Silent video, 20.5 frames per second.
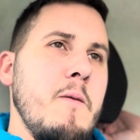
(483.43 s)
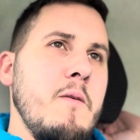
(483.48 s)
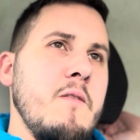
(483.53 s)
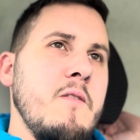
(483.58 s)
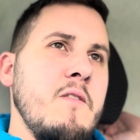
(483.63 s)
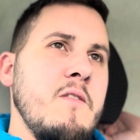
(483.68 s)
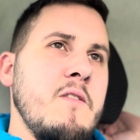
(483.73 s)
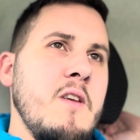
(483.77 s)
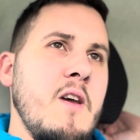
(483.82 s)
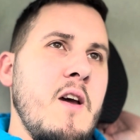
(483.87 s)

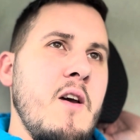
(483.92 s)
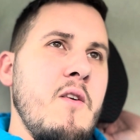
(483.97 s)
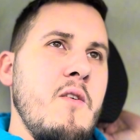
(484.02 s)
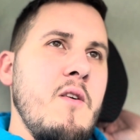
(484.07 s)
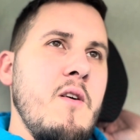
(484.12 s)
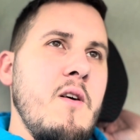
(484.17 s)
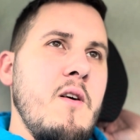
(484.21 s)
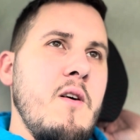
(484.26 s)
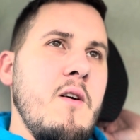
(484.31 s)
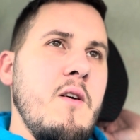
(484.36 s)
So,
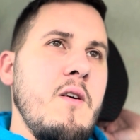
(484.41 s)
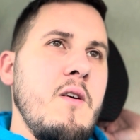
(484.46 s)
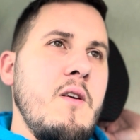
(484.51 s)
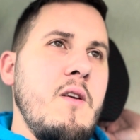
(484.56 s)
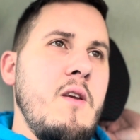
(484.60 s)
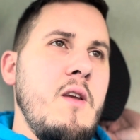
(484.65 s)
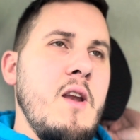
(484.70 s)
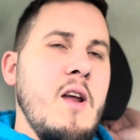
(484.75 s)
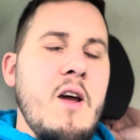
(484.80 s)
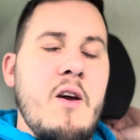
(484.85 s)

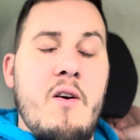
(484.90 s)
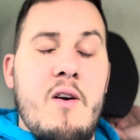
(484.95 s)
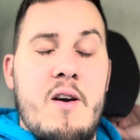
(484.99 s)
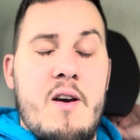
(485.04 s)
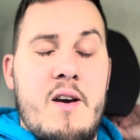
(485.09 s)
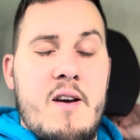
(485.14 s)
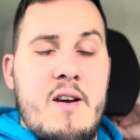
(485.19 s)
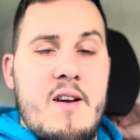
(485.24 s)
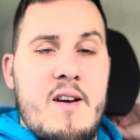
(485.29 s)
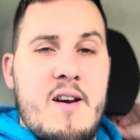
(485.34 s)
you know,
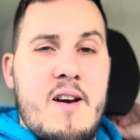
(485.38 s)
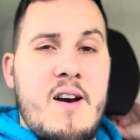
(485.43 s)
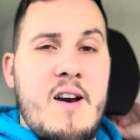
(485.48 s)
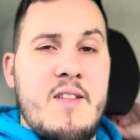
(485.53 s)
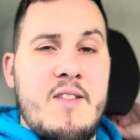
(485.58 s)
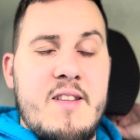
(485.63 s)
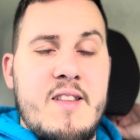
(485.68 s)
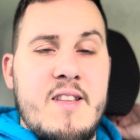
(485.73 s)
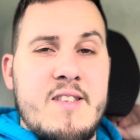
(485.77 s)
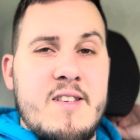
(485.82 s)
I
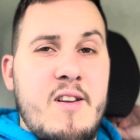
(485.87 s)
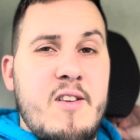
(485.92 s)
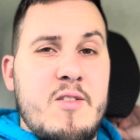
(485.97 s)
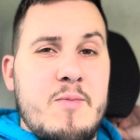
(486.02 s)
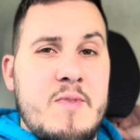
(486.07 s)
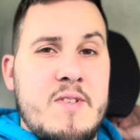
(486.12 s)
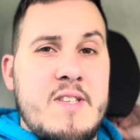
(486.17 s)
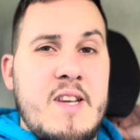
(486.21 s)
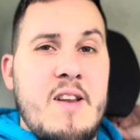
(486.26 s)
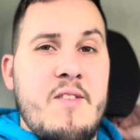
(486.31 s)
think there's a lot to
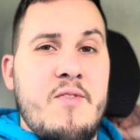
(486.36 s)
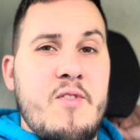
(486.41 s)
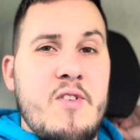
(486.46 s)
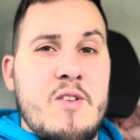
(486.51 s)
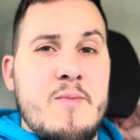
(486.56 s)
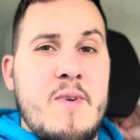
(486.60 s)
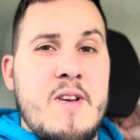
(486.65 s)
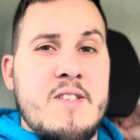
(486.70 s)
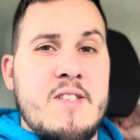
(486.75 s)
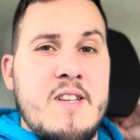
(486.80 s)
be said for a
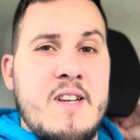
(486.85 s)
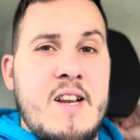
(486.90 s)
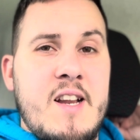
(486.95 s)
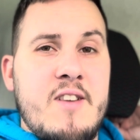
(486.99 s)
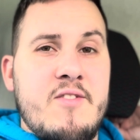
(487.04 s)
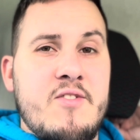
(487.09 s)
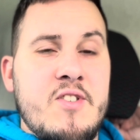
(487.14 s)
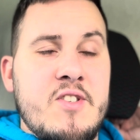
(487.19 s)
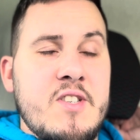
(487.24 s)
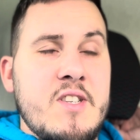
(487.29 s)
domestic
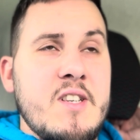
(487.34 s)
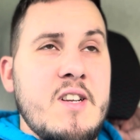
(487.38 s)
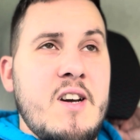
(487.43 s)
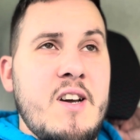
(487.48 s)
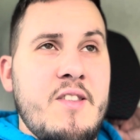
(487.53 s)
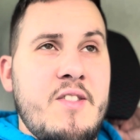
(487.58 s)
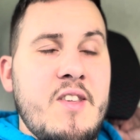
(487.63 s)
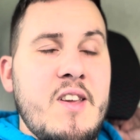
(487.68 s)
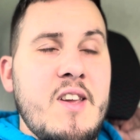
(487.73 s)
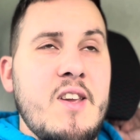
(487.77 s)
electrician.
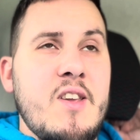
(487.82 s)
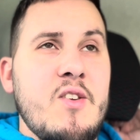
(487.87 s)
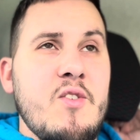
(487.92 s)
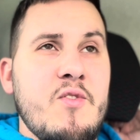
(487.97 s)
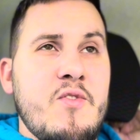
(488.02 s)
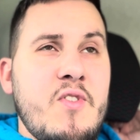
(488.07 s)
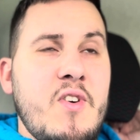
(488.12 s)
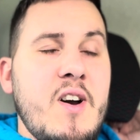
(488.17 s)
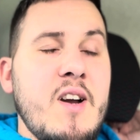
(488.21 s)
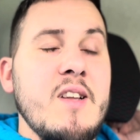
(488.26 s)
I think you'll
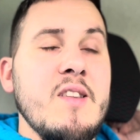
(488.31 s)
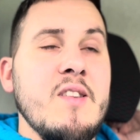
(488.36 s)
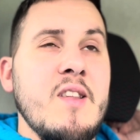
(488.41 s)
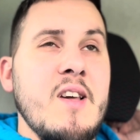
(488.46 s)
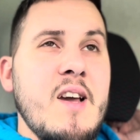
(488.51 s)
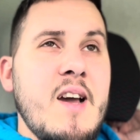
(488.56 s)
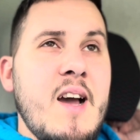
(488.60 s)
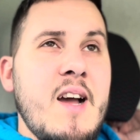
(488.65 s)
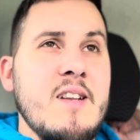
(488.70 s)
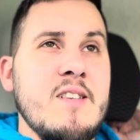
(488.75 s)
find
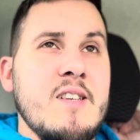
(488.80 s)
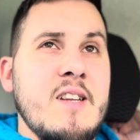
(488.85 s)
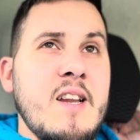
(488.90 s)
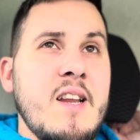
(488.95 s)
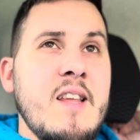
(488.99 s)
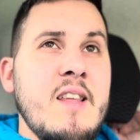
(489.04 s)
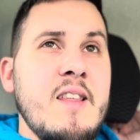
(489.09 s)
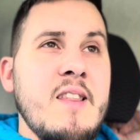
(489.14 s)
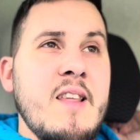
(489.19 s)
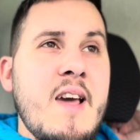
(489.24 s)
that
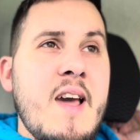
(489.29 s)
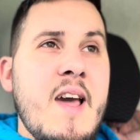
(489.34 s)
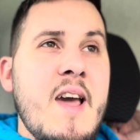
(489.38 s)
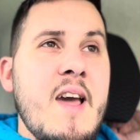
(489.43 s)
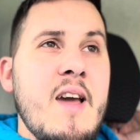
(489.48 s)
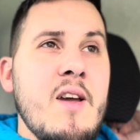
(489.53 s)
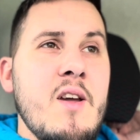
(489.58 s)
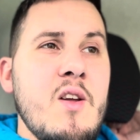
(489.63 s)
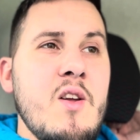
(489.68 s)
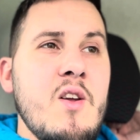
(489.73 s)
actually
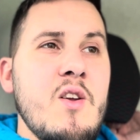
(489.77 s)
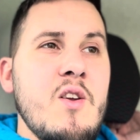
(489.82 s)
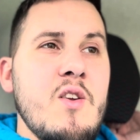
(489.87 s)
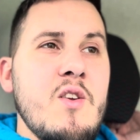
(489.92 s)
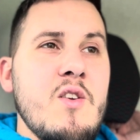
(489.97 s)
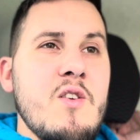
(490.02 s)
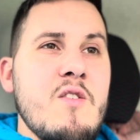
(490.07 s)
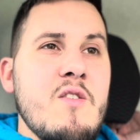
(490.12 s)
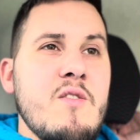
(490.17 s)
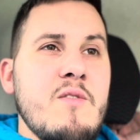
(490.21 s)
their
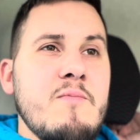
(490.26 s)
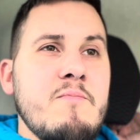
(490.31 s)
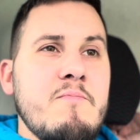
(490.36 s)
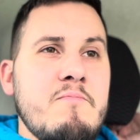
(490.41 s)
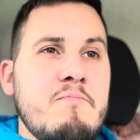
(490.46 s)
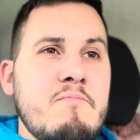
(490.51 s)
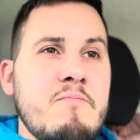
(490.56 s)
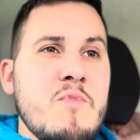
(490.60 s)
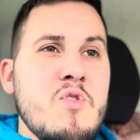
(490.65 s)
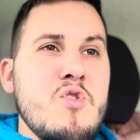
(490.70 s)

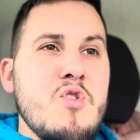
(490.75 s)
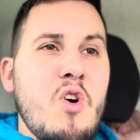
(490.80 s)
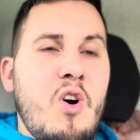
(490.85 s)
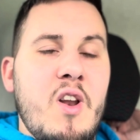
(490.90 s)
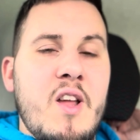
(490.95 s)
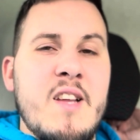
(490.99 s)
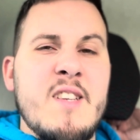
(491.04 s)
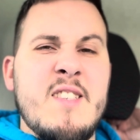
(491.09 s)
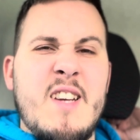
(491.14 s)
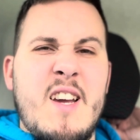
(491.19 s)

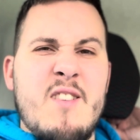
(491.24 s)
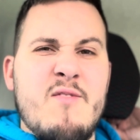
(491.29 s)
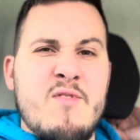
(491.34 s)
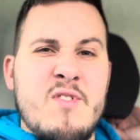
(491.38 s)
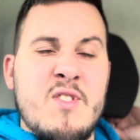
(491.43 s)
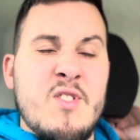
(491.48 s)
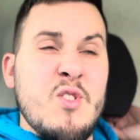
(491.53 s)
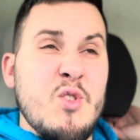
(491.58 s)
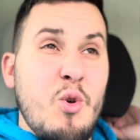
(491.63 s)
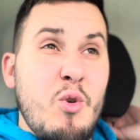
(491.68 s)
knowledge and
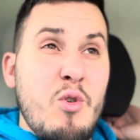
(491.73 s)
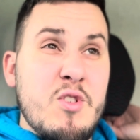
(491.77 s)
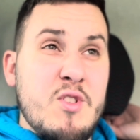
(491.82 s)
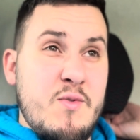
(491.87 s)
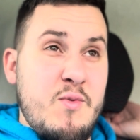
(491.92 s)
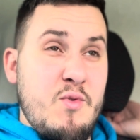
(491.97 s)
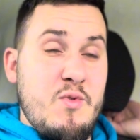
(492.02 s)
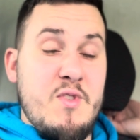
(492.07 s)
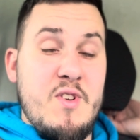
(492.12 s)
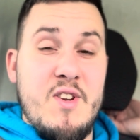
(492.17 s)

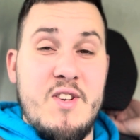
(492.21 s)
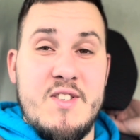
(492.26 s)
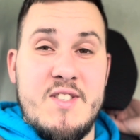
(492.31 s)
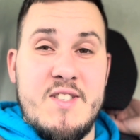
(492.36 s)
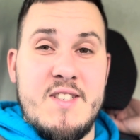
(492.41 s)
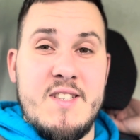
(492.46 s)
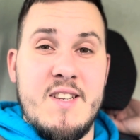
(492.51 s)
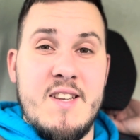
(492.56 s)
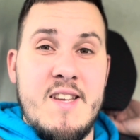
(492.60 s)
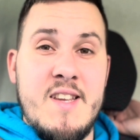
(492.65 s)

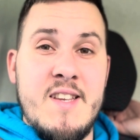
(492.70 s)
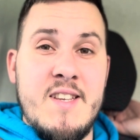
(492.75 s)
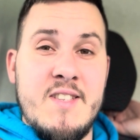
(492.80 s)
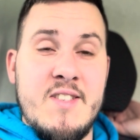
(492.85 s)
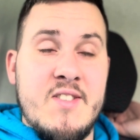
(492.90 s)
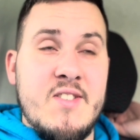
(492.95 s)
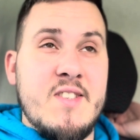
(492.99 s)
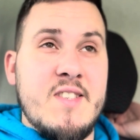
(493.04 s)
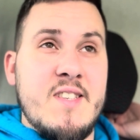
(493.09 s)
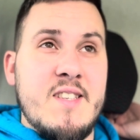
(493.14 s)
resourcefulness
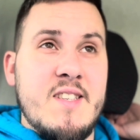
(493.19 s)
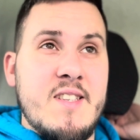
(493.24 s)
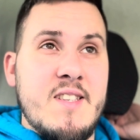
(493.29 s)
is